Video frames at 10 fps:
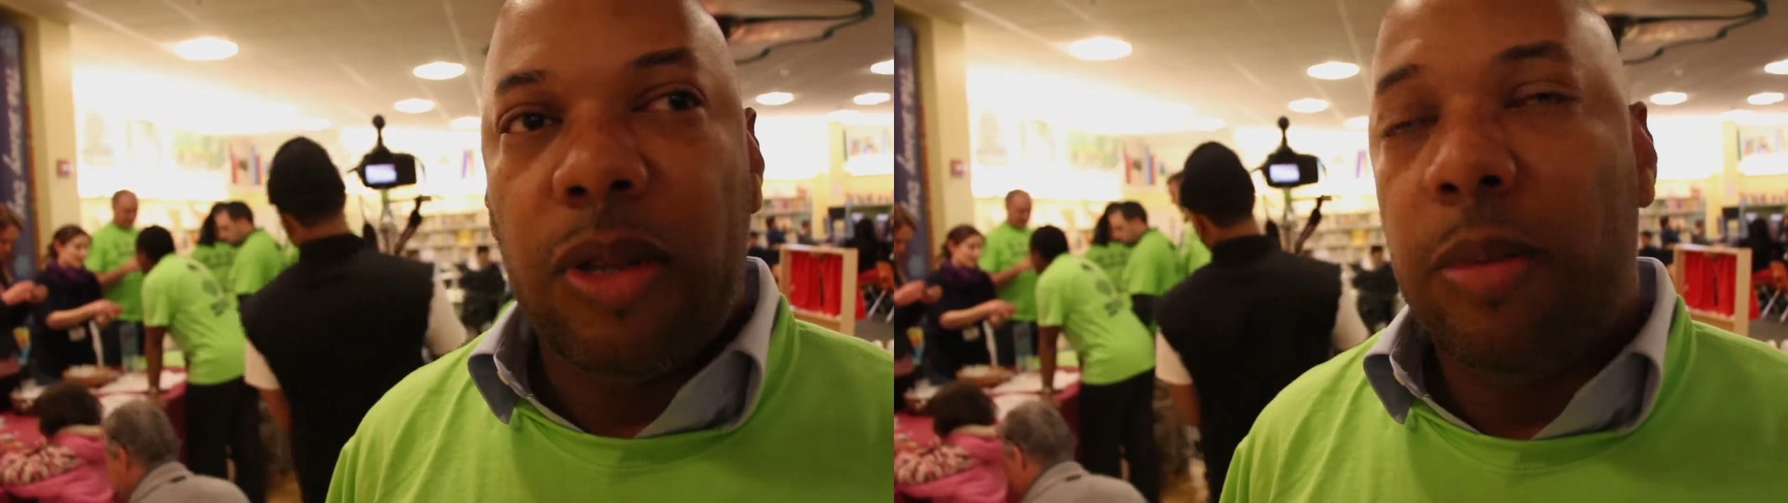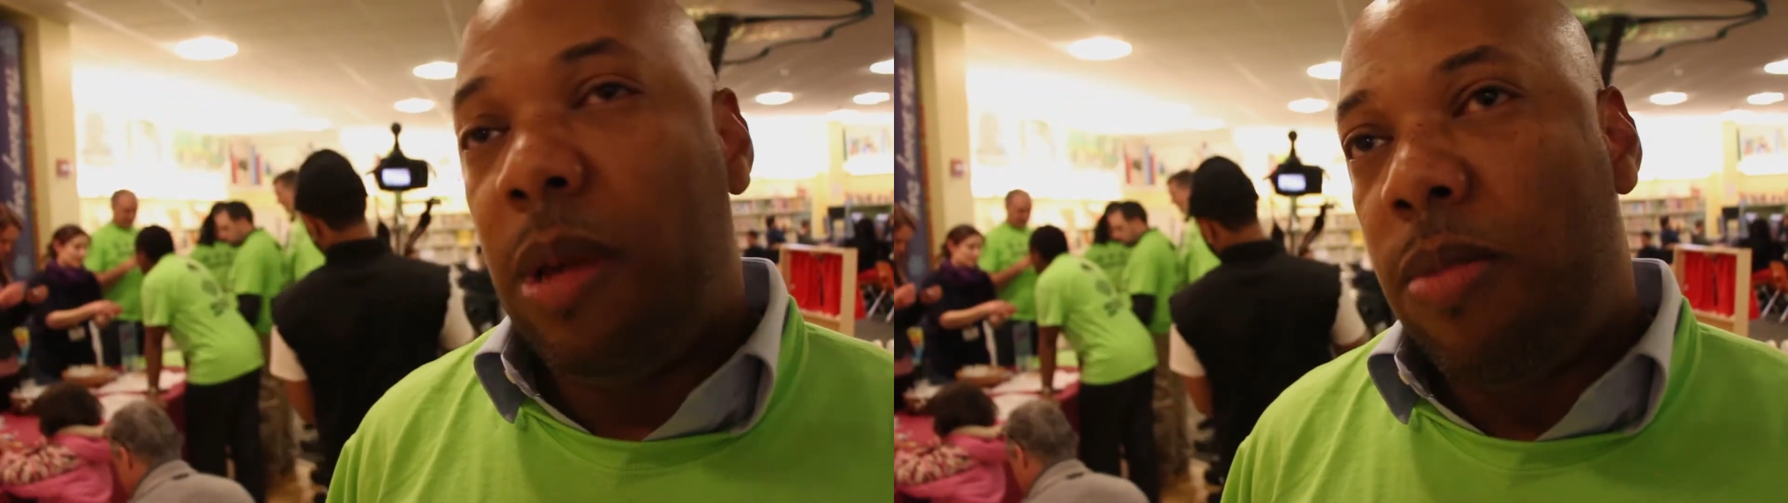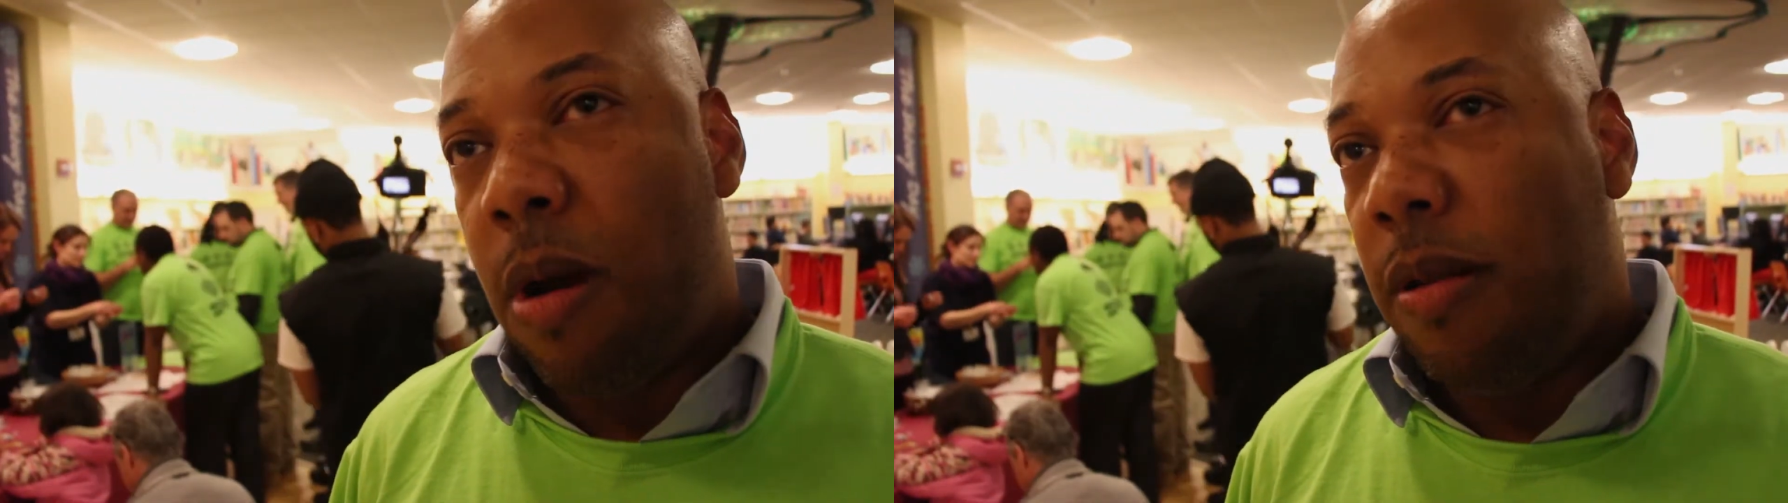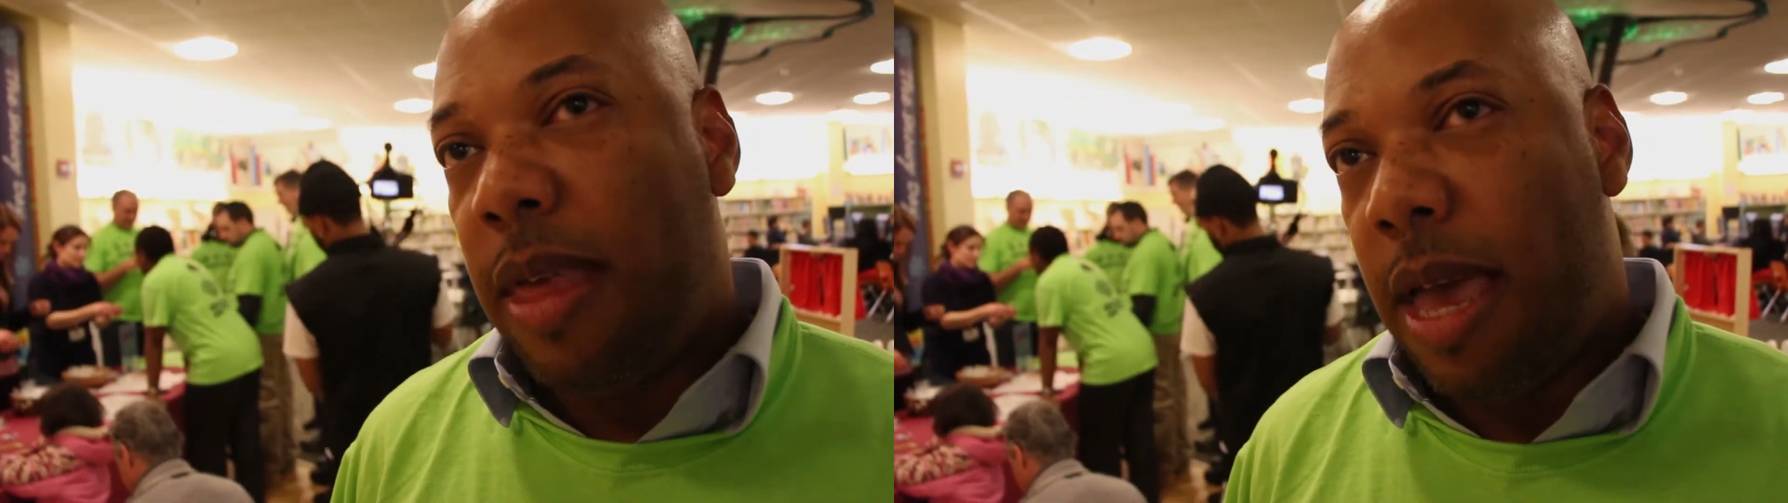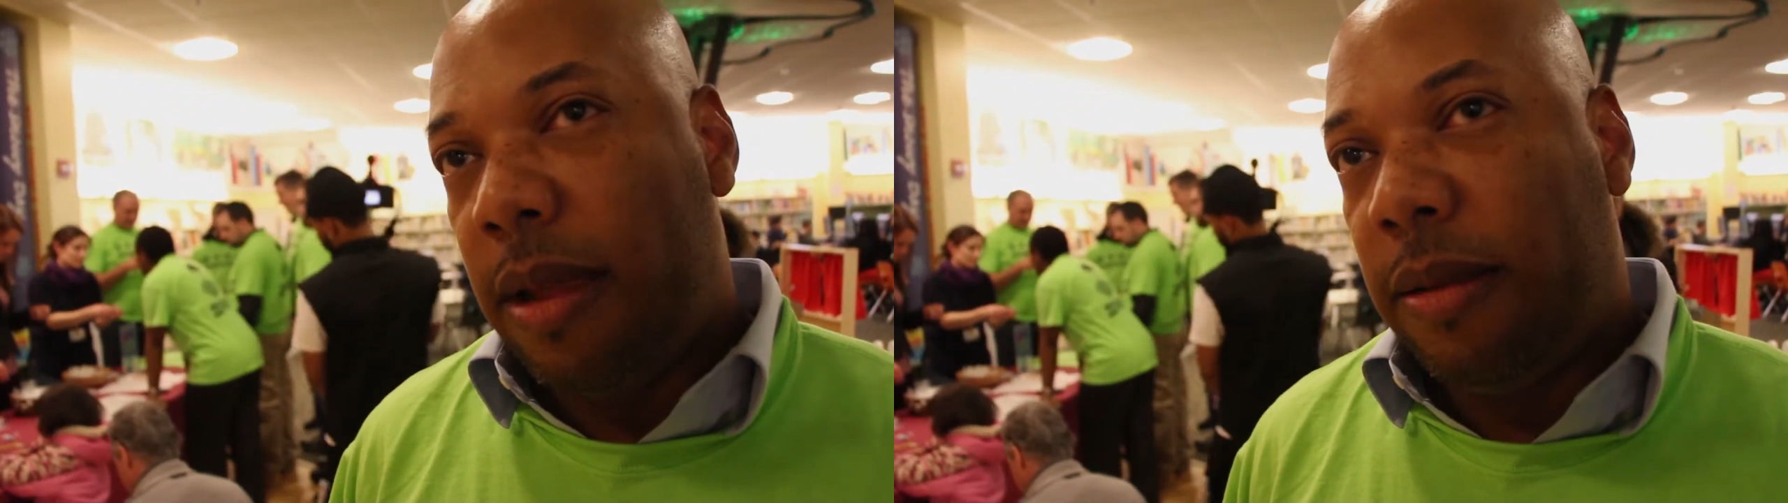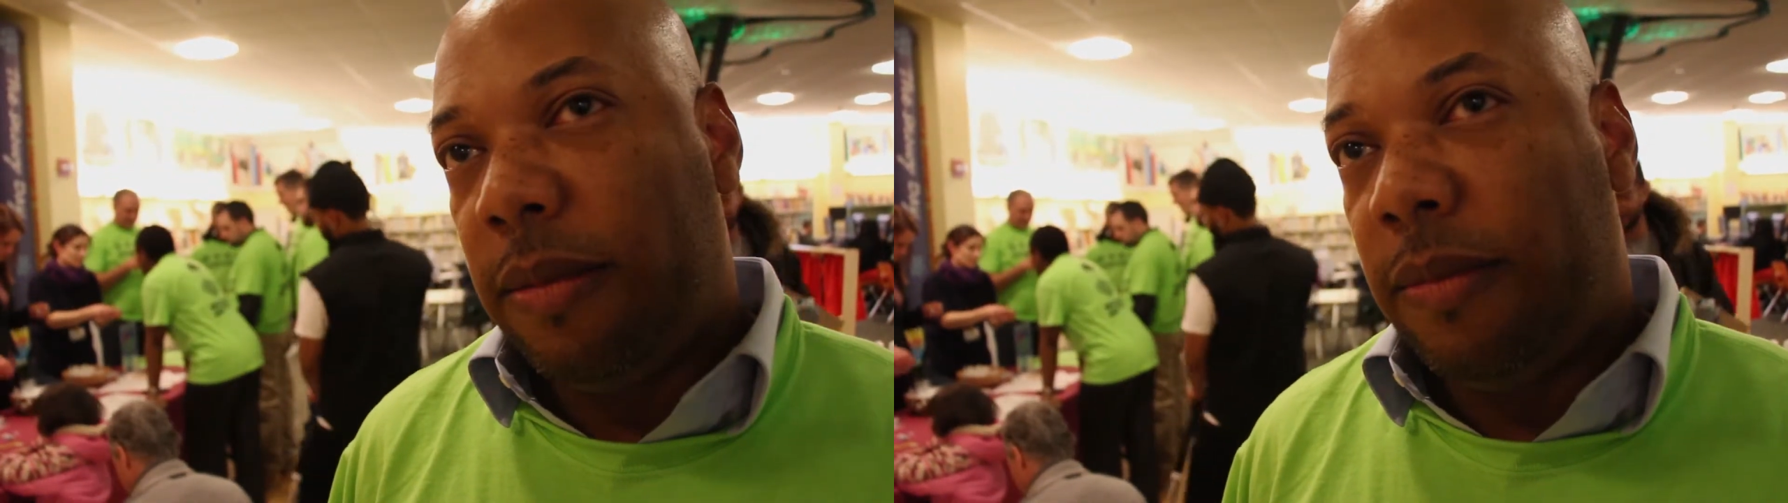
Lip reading: are going to be a part of that,